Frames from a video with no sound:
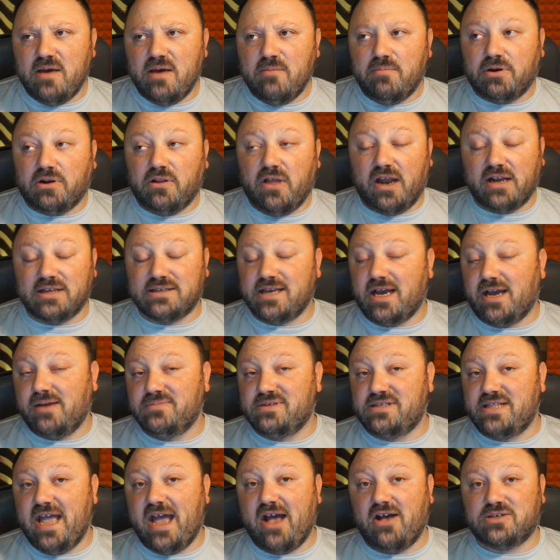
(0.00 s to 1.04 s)
But a lot of
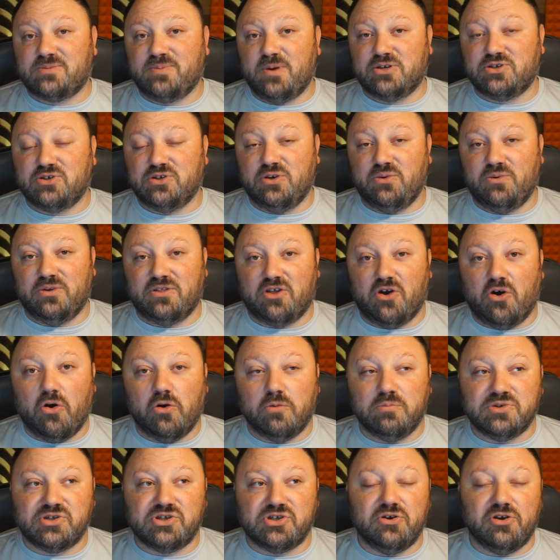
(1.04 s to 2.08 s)
times now, especially with the
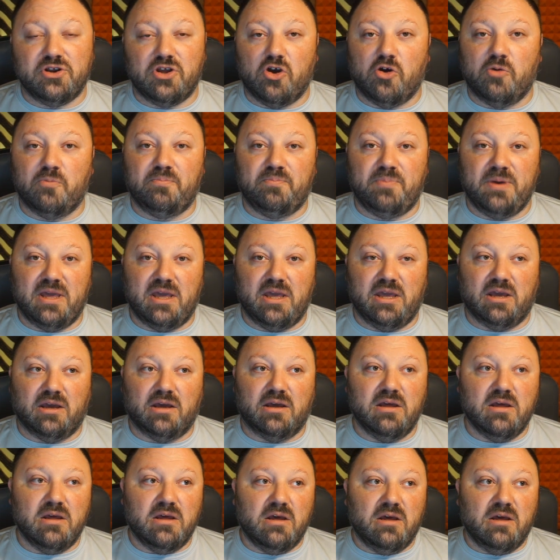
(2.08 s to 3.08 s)
home studio being